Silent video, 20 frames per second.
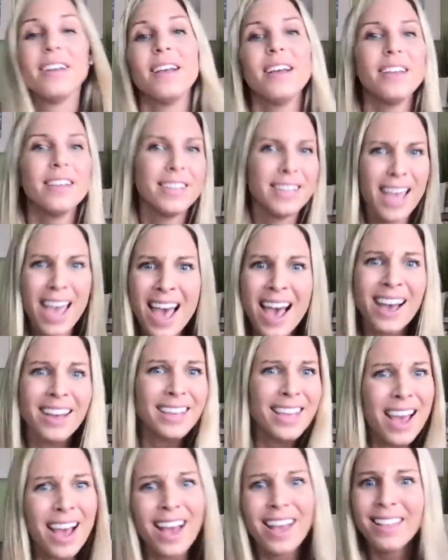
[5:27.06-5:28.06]
Yeah,
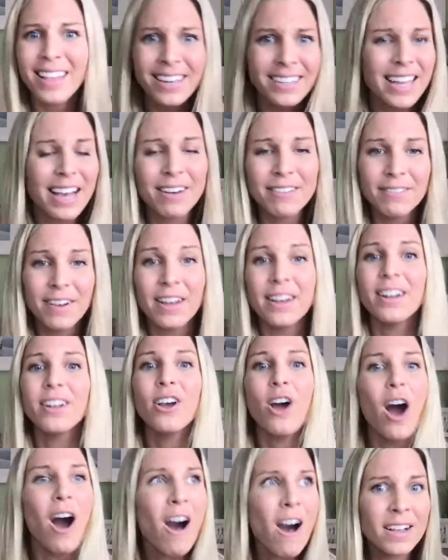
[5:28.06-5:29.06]
yeah, I like to have fun.
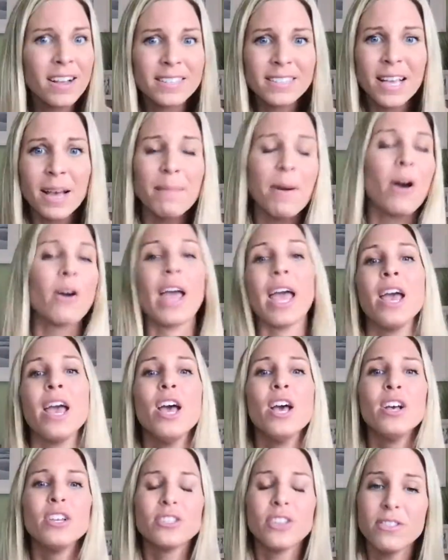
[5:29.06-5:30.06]
Awesome. Okay,
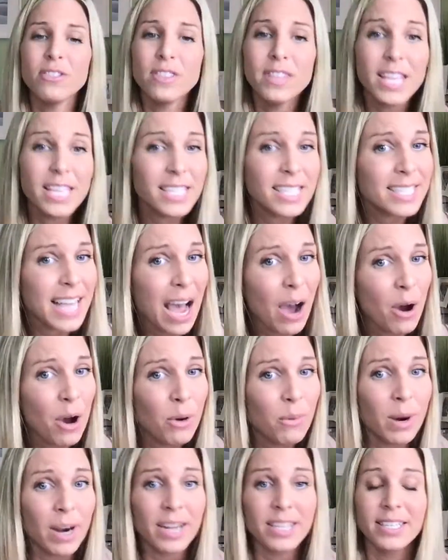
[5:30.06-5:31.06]
so this is how it
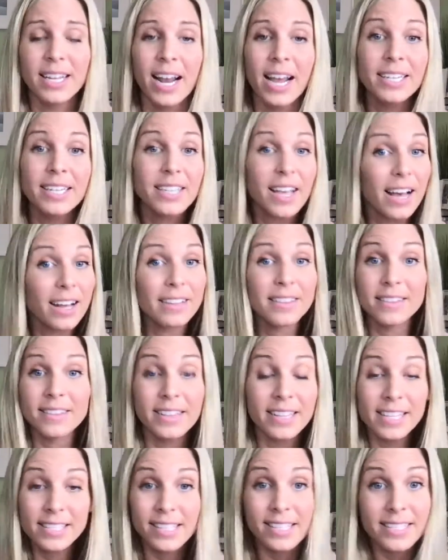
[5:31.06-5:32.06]
works. And
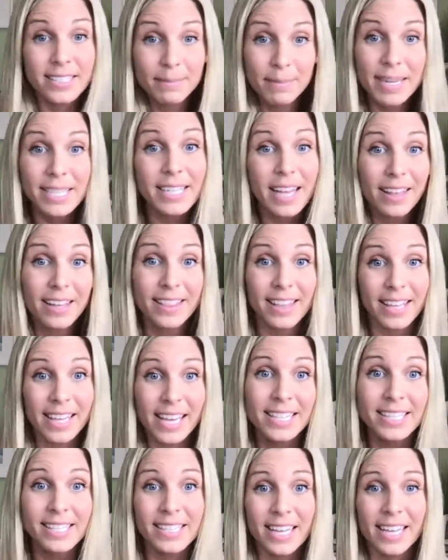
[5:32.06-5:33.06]
this is me telling the
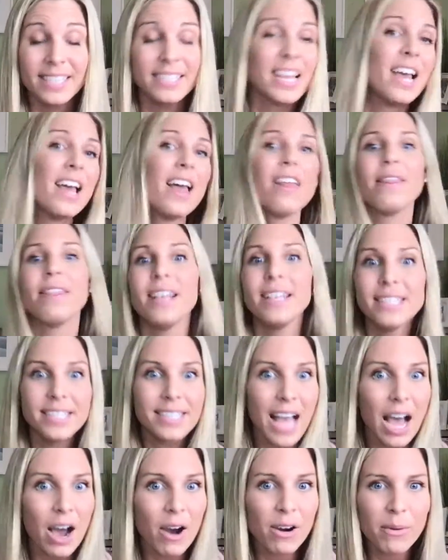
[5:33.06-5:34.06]
kids this. This is
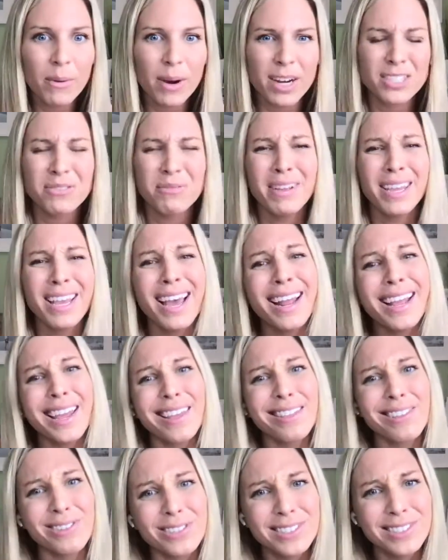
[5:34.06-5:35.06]
how it works. We got to get
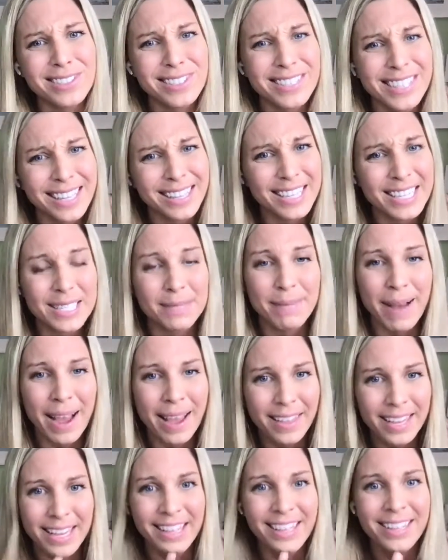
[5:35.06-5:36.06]
those silly,
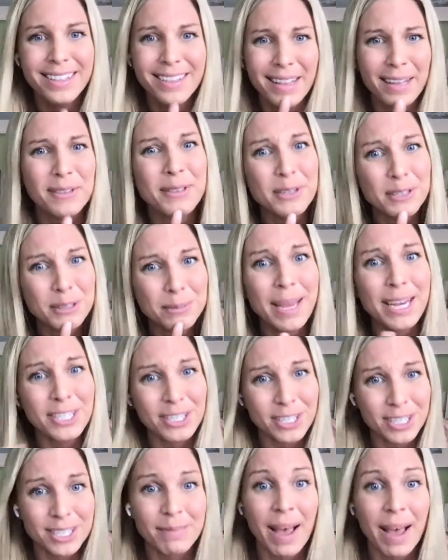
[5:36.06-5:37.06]
smiley, like those
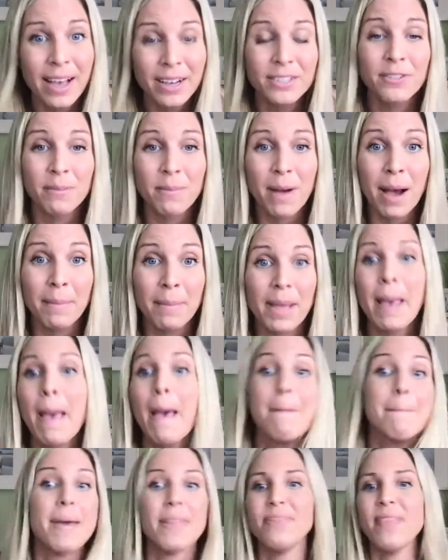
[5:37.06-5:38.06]
picture smiles for mommy.
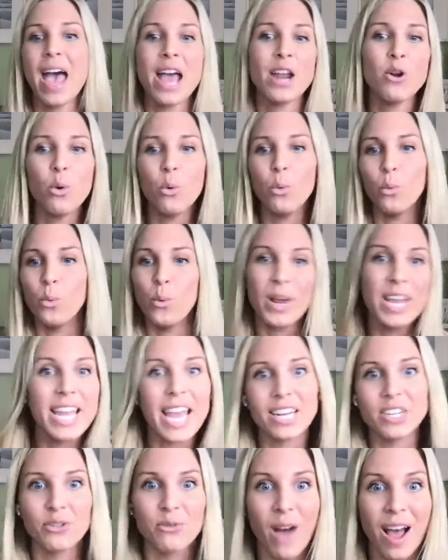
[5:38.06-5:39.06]
But then we
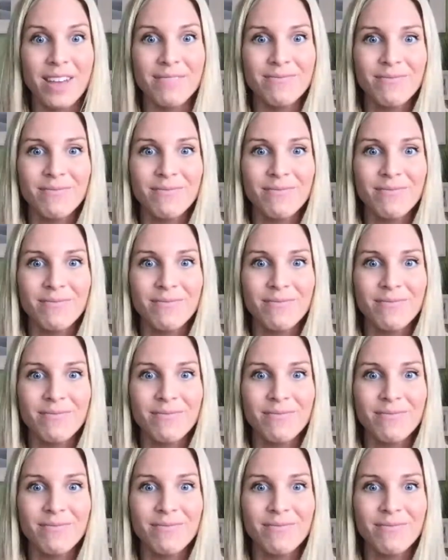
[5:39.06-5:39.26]
get to run.